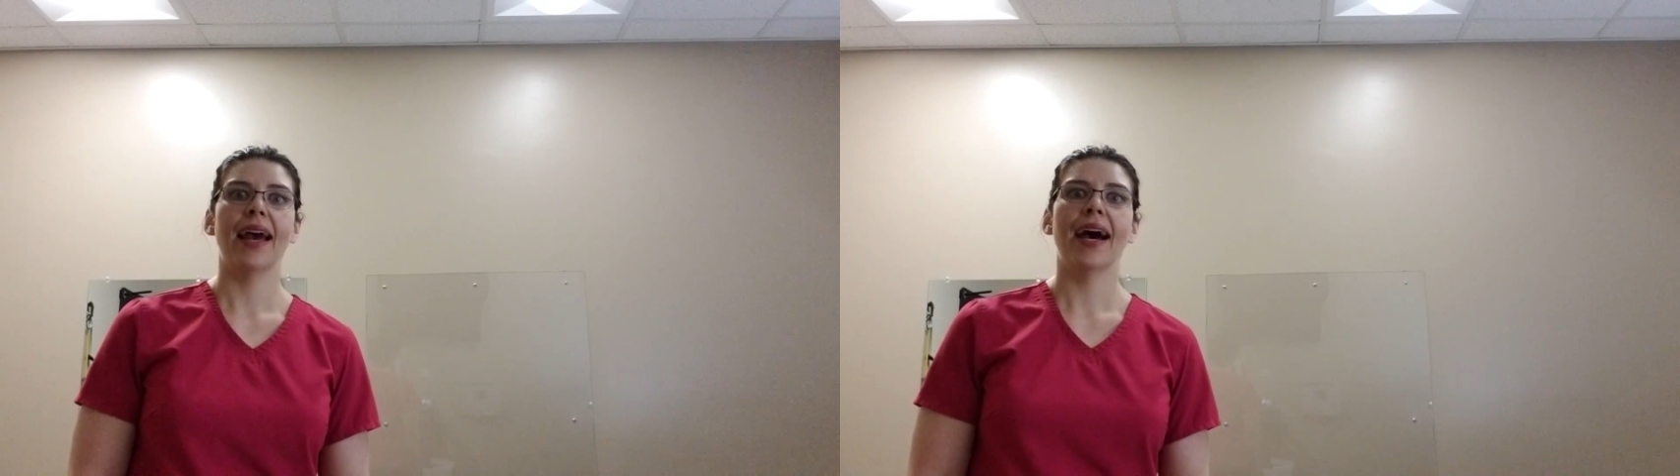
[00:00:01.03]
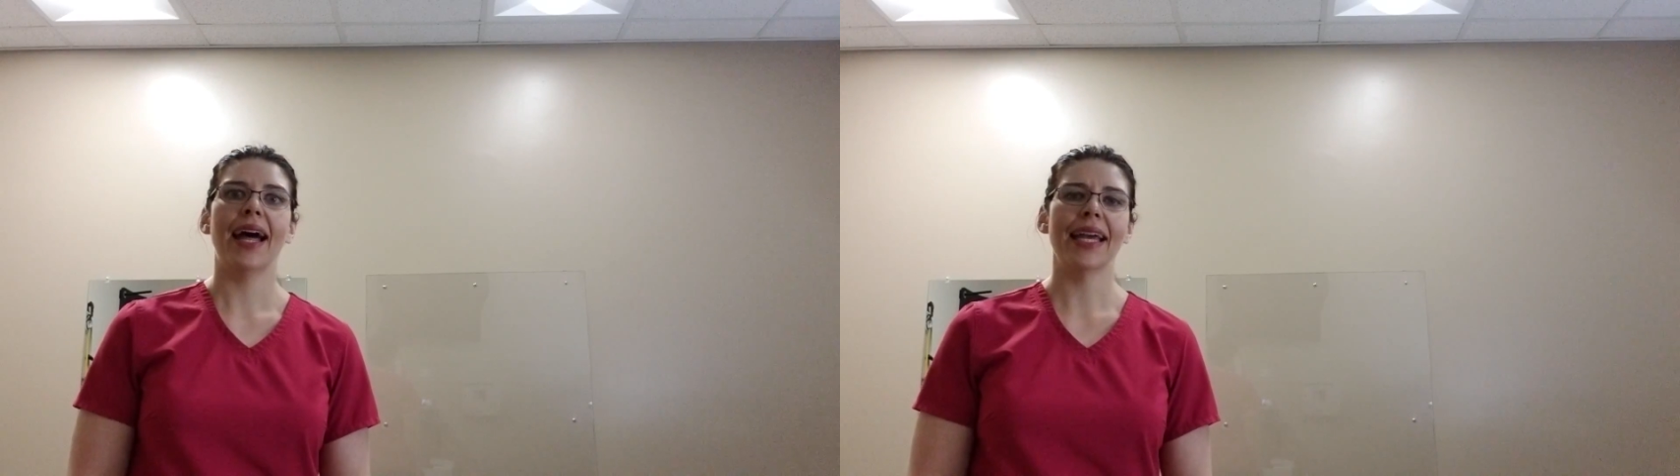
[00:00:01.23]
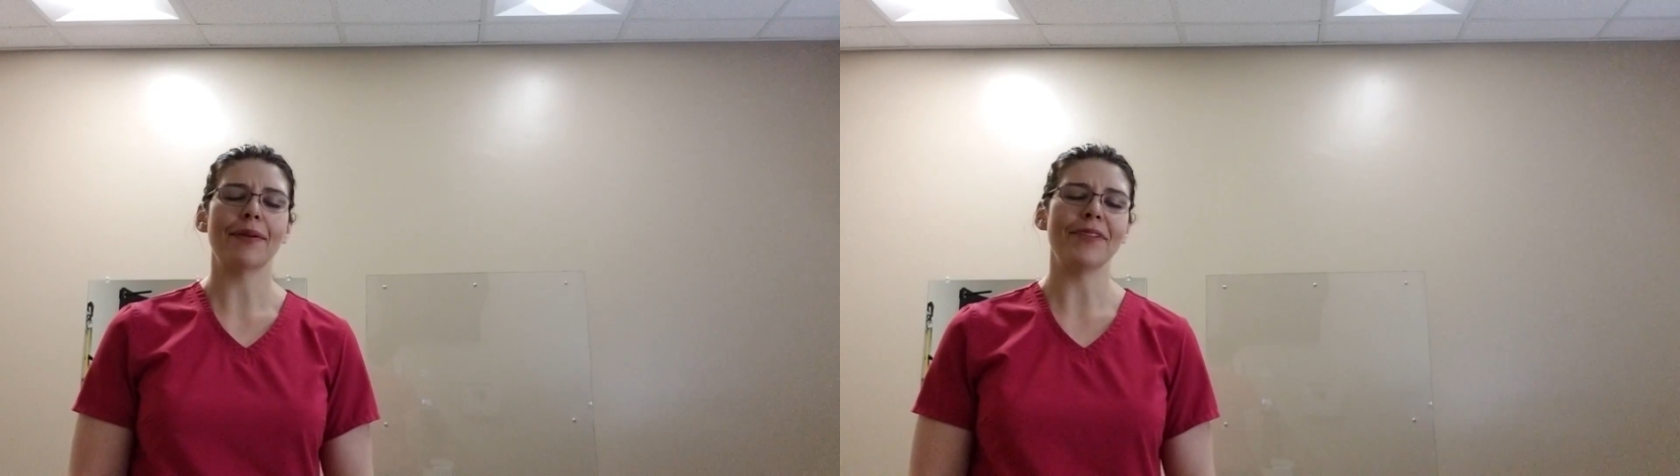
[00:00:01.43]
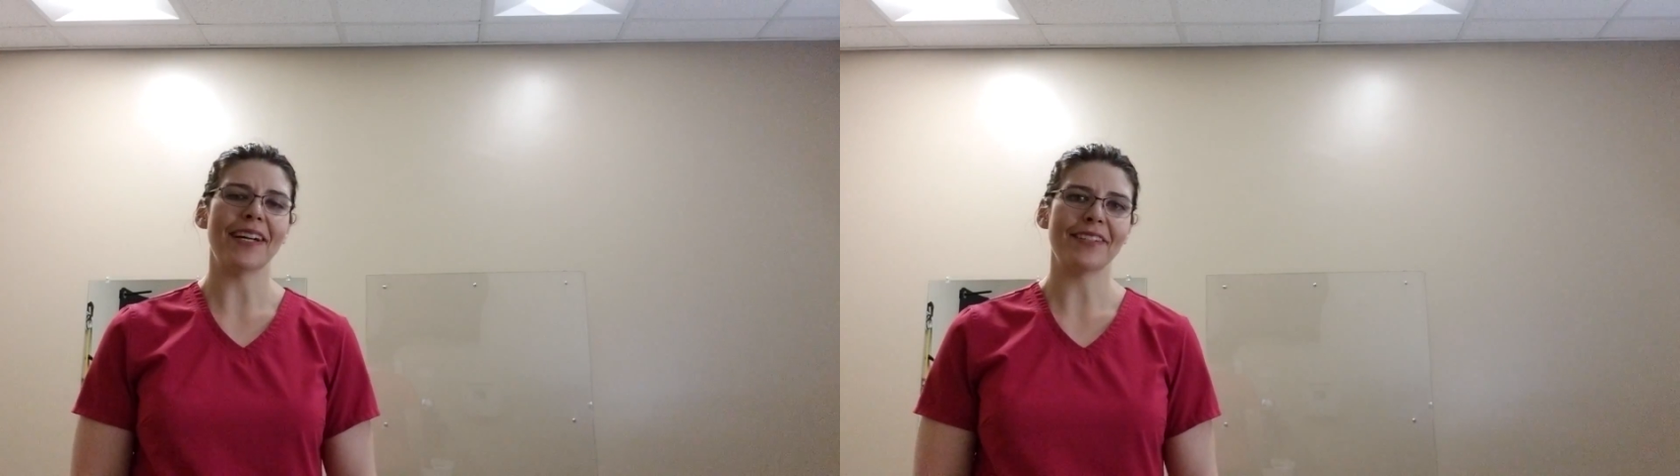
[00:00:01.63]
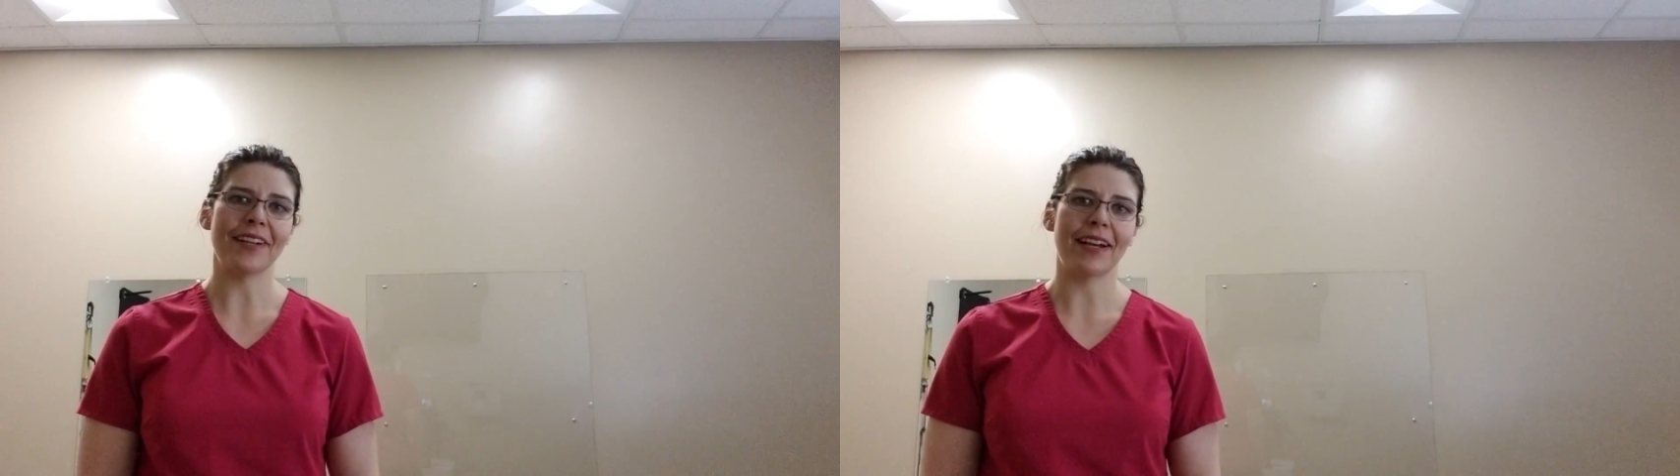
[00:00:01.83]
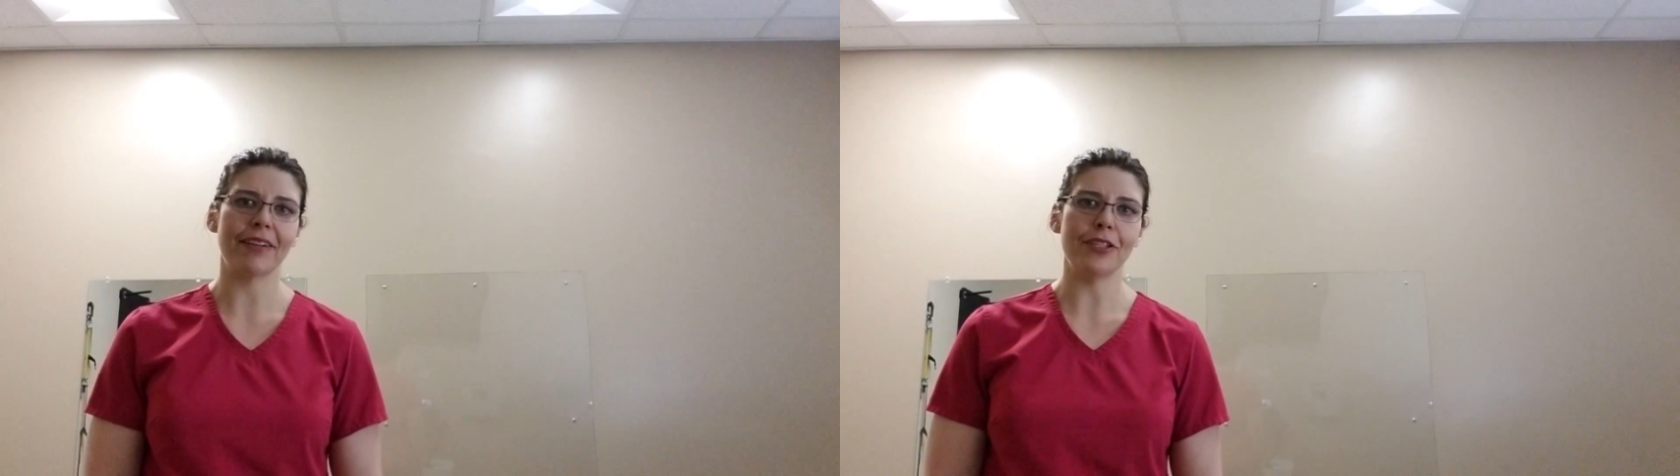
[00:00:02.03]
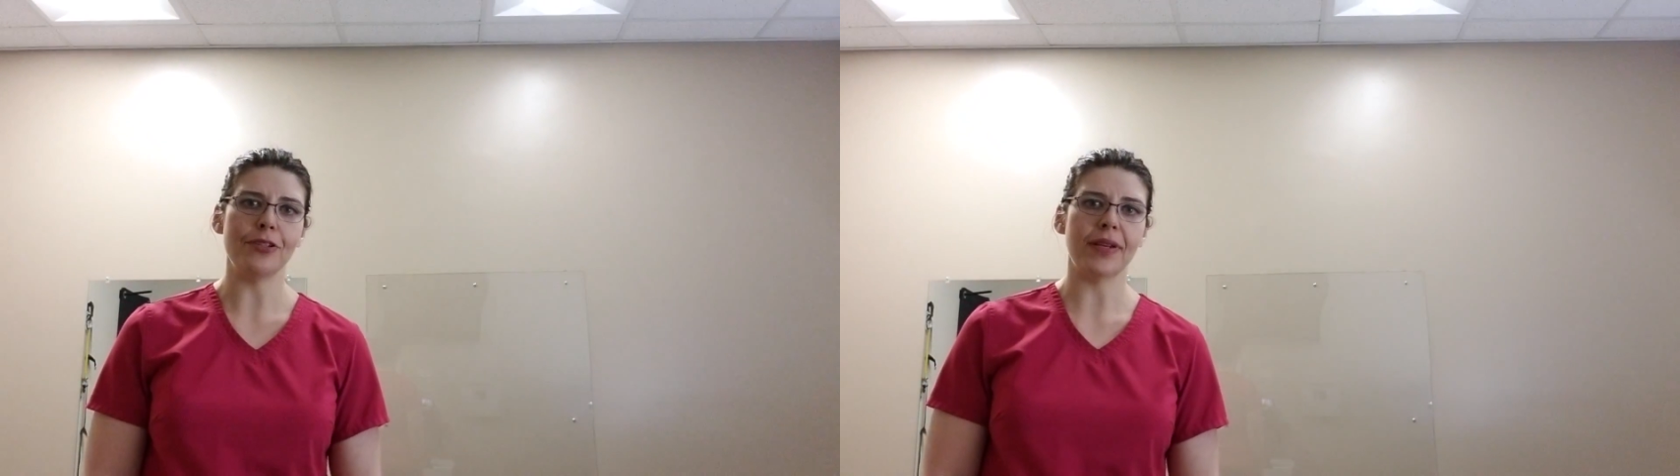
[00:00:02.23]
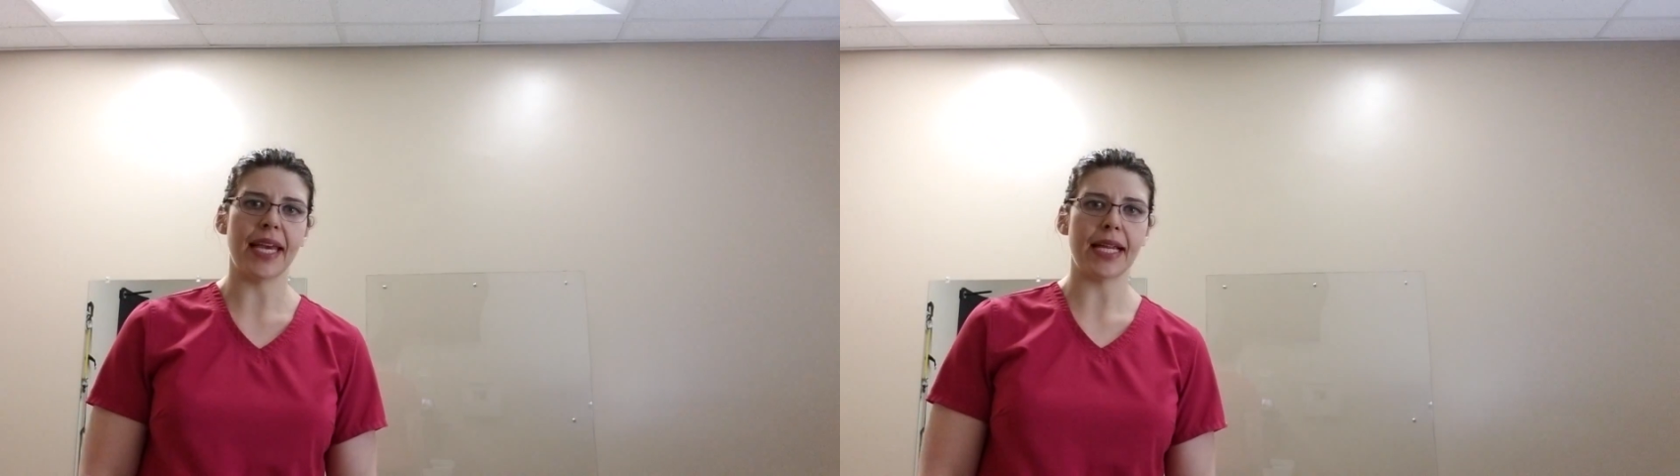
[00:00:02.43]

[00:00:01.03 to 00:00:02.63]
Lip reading: Hi, I'm Dr. Erin Ducat,